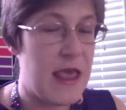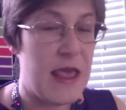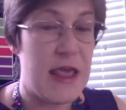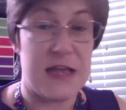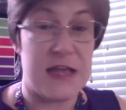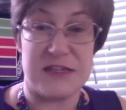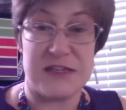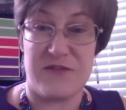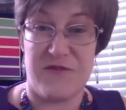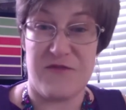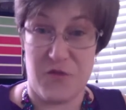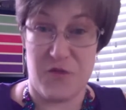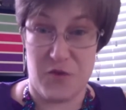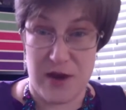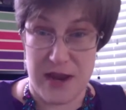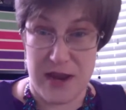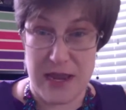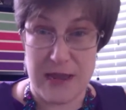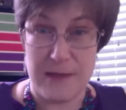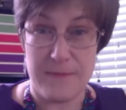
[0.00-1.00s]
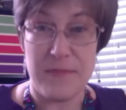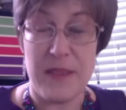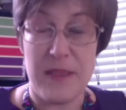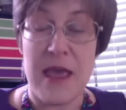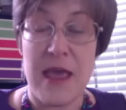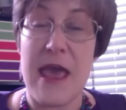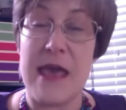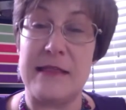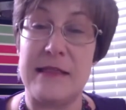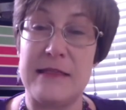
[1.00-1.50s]
It's free
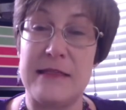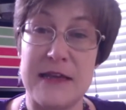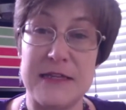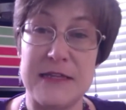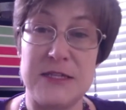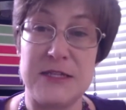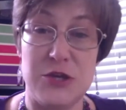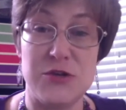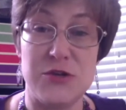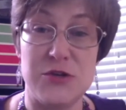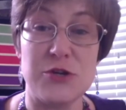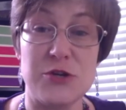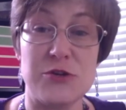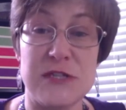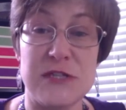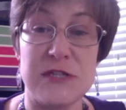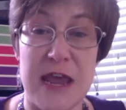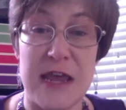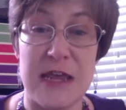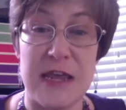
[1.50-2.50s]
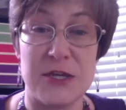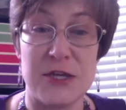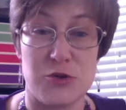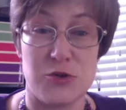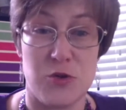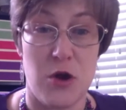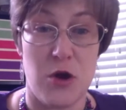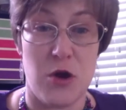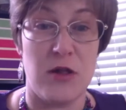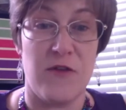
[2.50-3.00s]
and lets users take
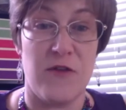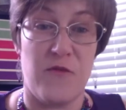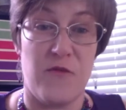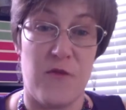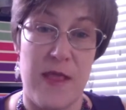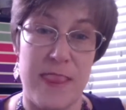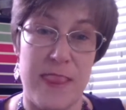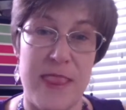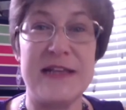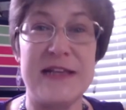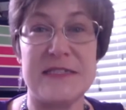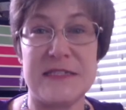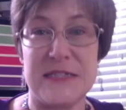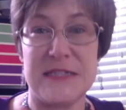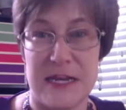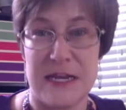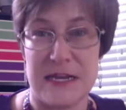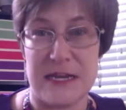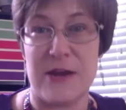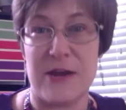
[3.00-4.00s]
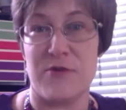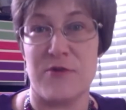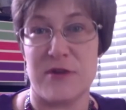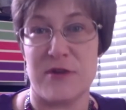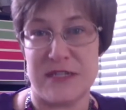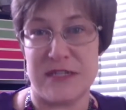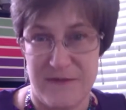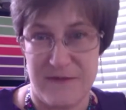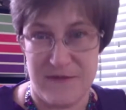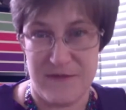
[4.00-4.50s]
control of when they send and
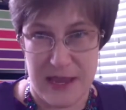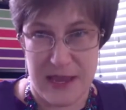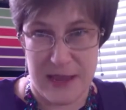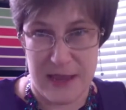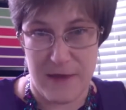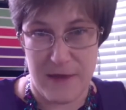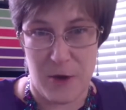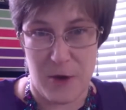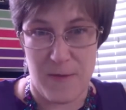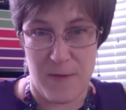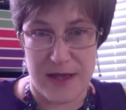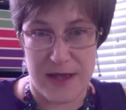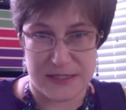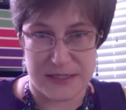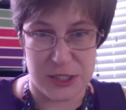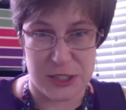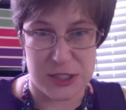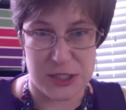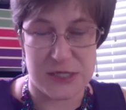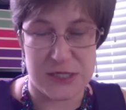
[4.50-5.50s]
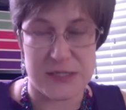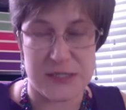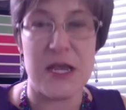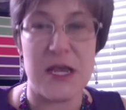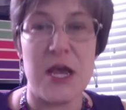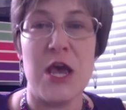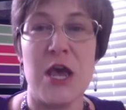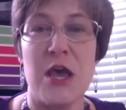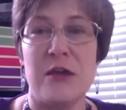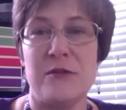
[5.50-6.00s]
receive email messages.
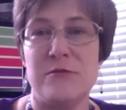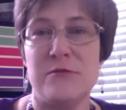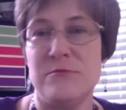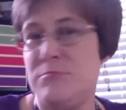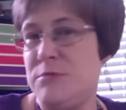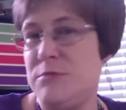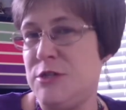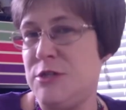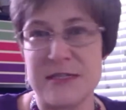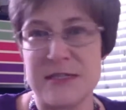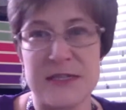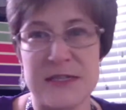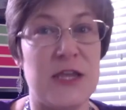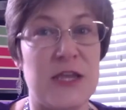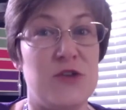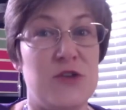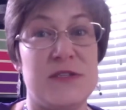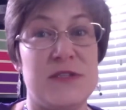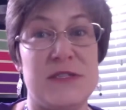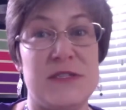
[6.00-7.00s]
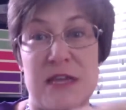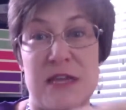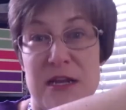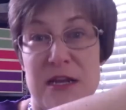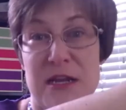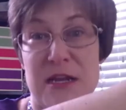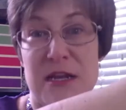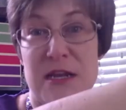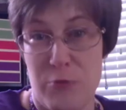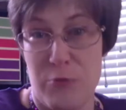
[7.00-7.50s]
Just like you send a
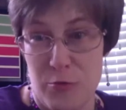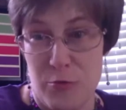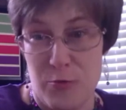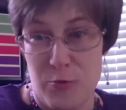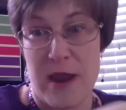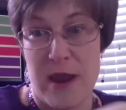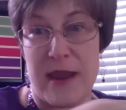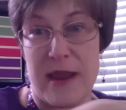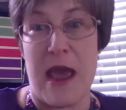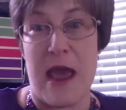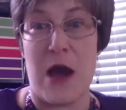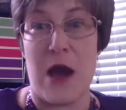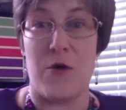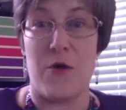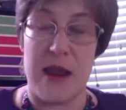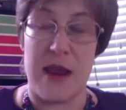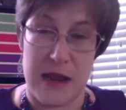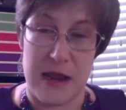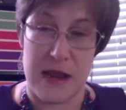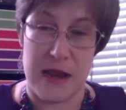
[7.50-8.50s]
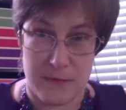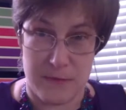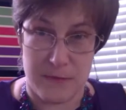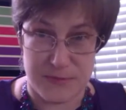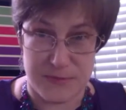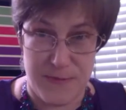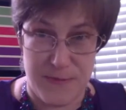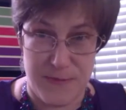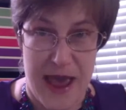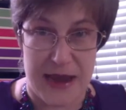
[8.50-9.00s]
boomerang out and it comes
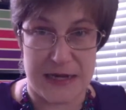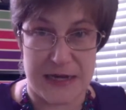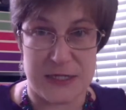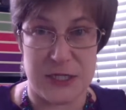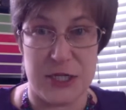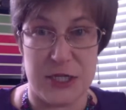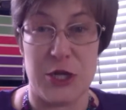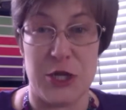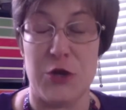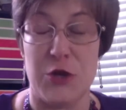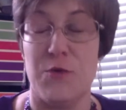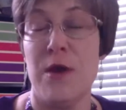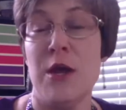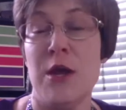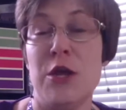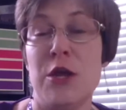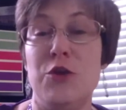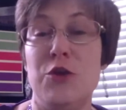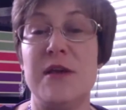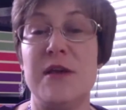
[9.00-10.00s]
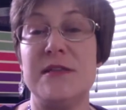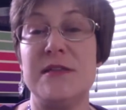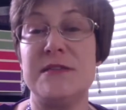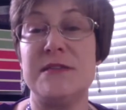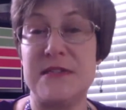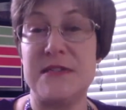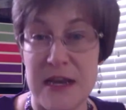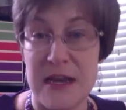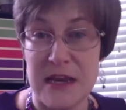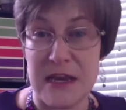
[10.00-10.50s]
back to you, you can
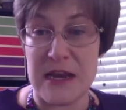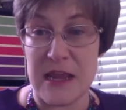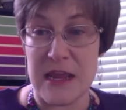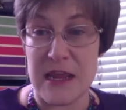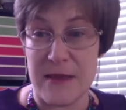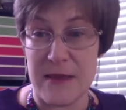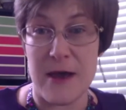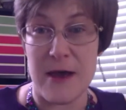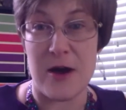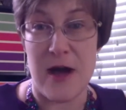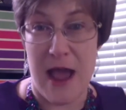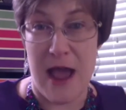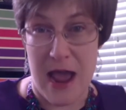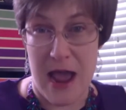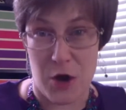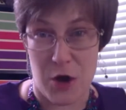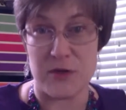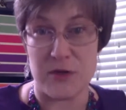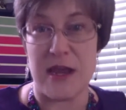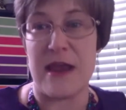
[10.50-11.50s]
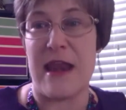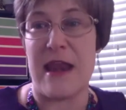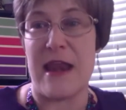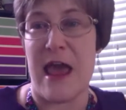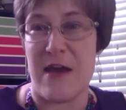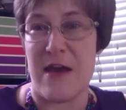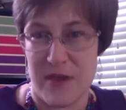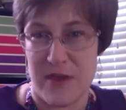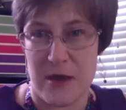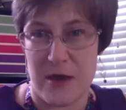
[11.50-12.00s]
send an email out and
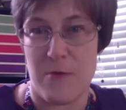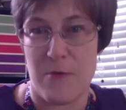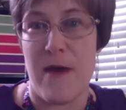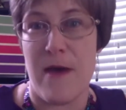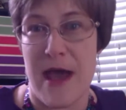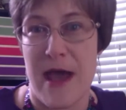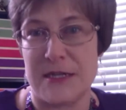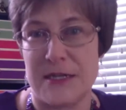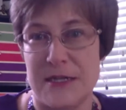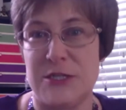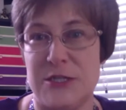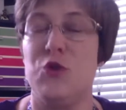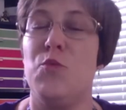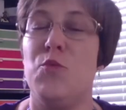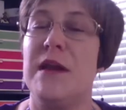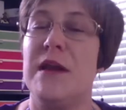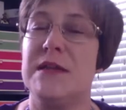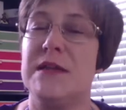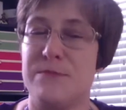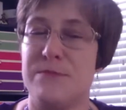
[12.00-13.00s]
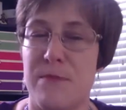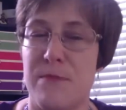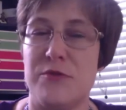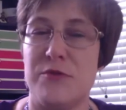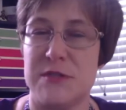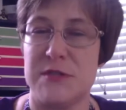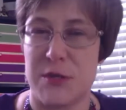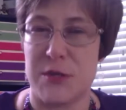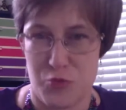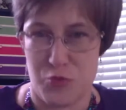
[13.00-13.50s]
have it come back to you when it's
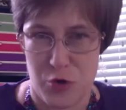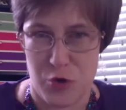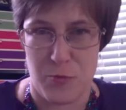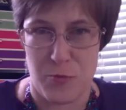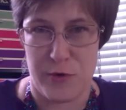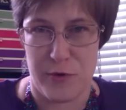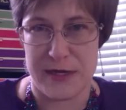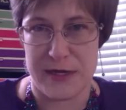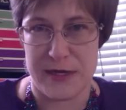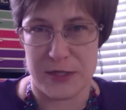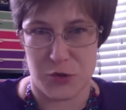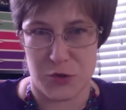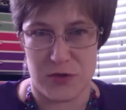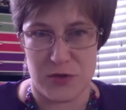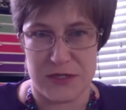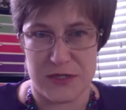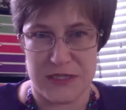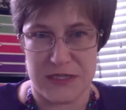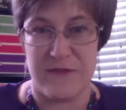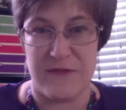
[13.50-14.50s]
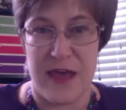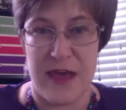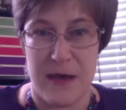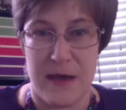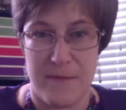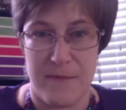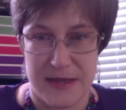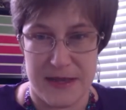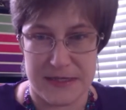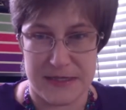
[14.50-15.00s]
most appropriate to receive that
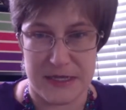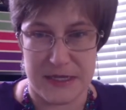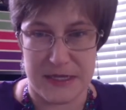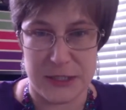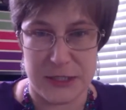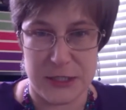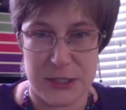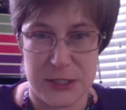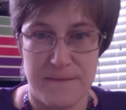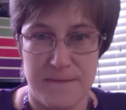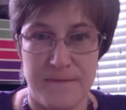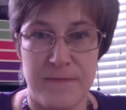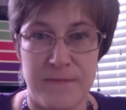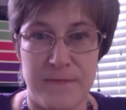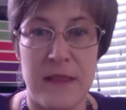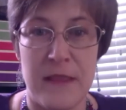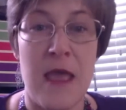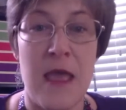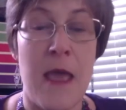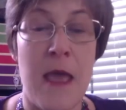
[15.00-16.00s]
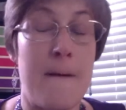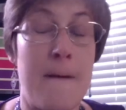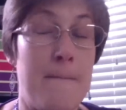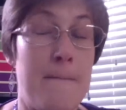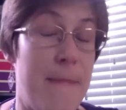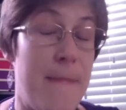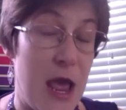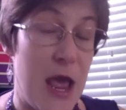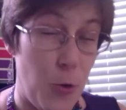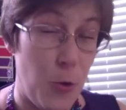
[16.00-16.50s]
message.
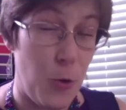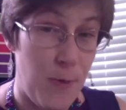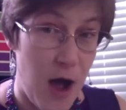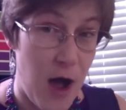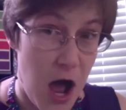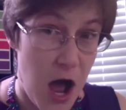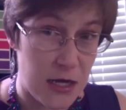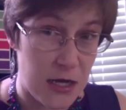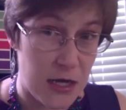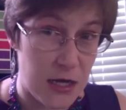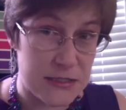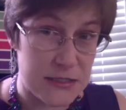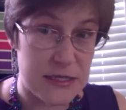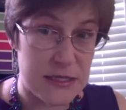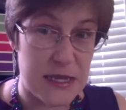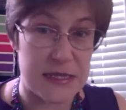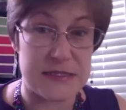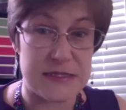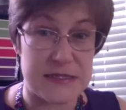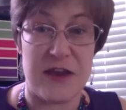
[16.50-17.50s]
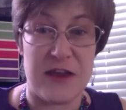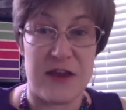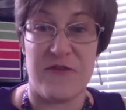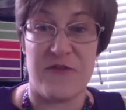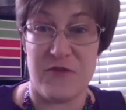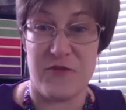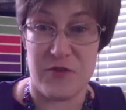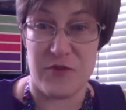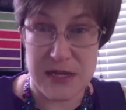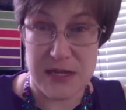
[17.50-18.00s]
Mailbox is a
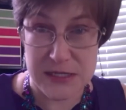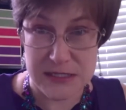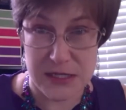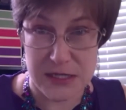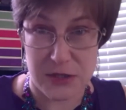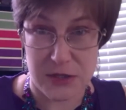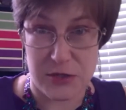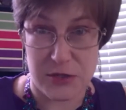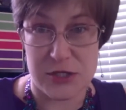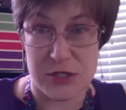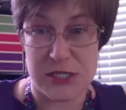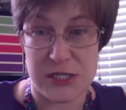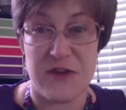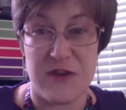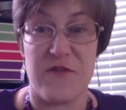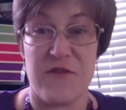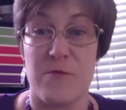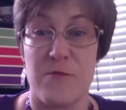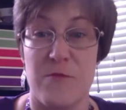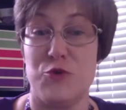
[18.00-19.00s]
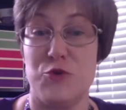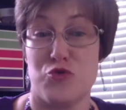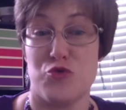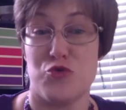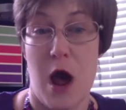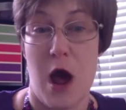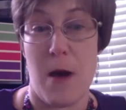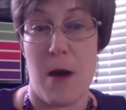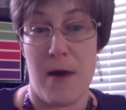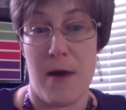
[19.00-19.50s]
free solution from
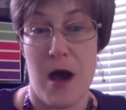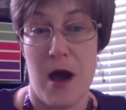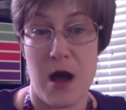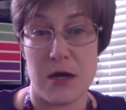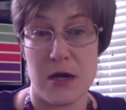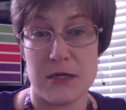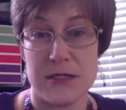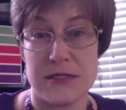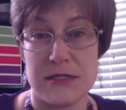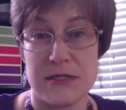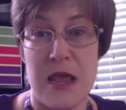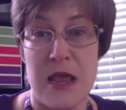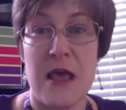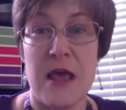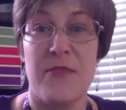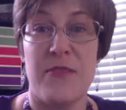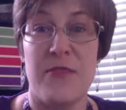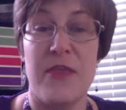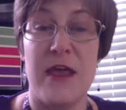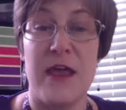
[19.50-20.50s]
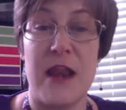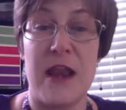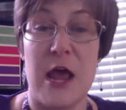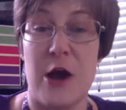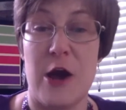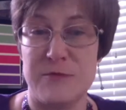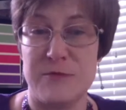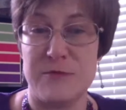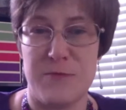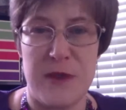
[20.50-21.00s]
Dropbox that
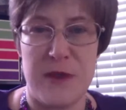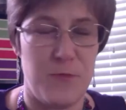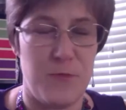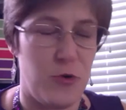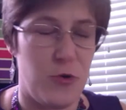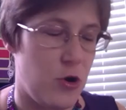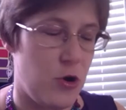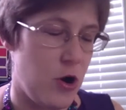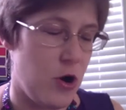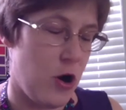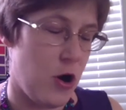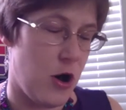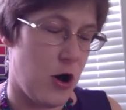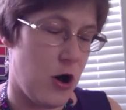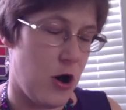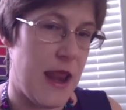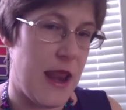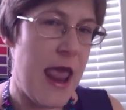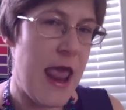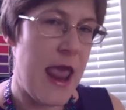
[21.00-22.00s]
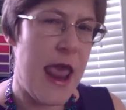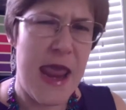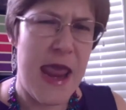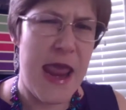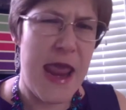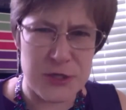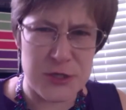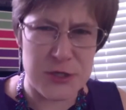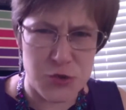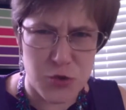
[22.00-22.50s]
helps people on
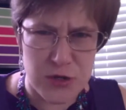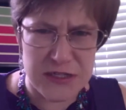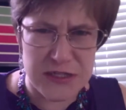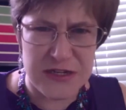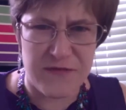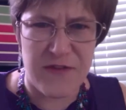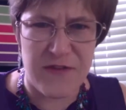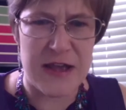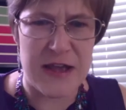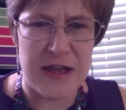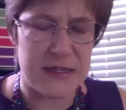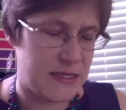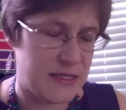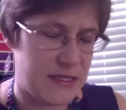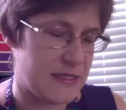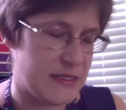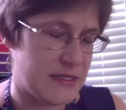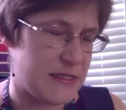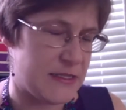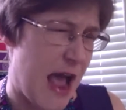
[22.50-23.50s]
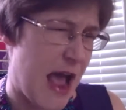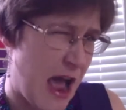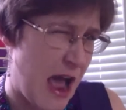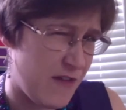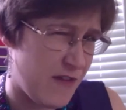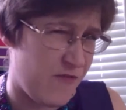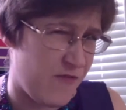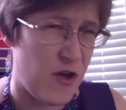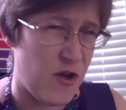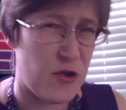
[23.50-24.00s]
Android devices,
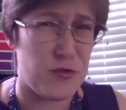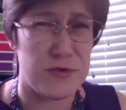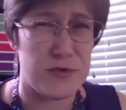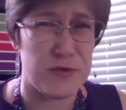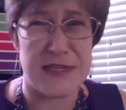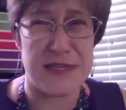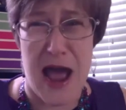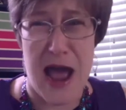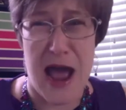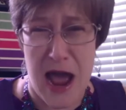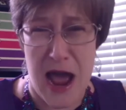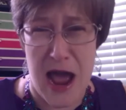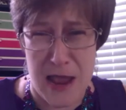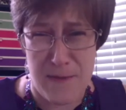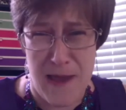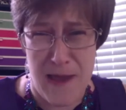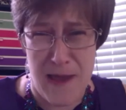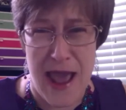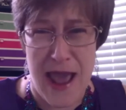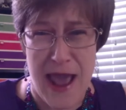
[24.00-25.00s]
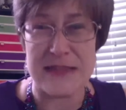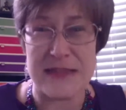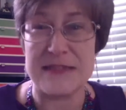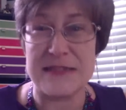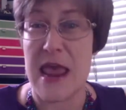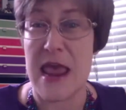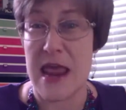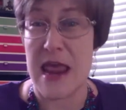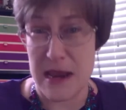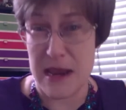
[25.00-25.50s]
iPhones, iPads,
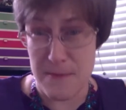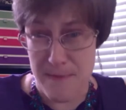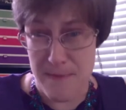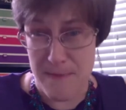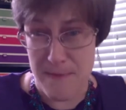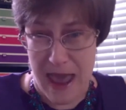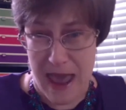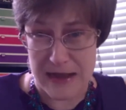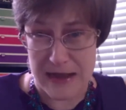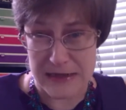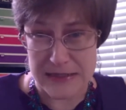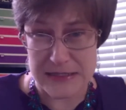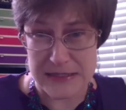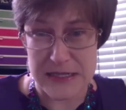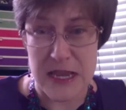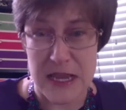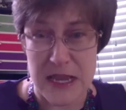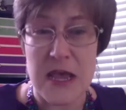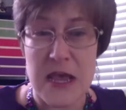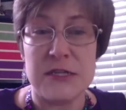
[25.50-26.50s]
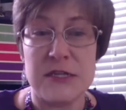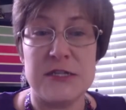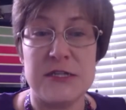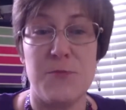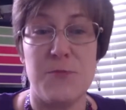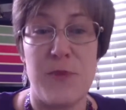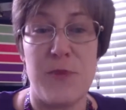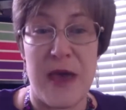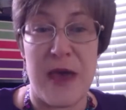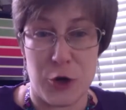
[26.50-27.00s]
and Macs to
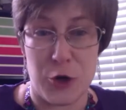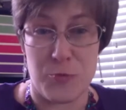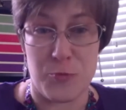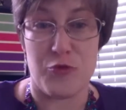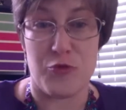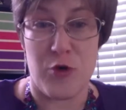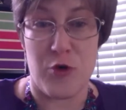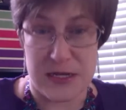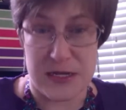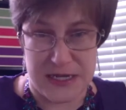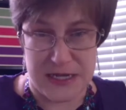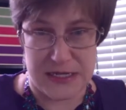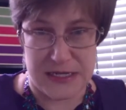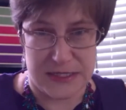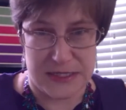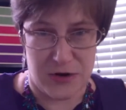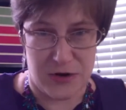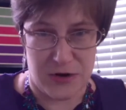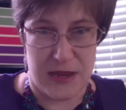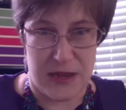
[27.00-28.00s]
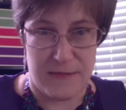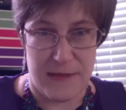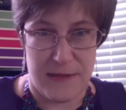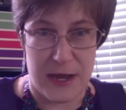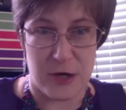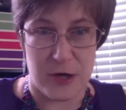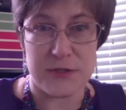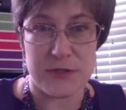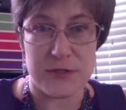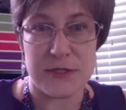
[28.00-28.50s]
better process their
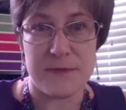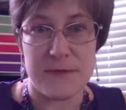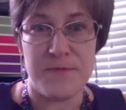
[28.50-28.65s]
emails.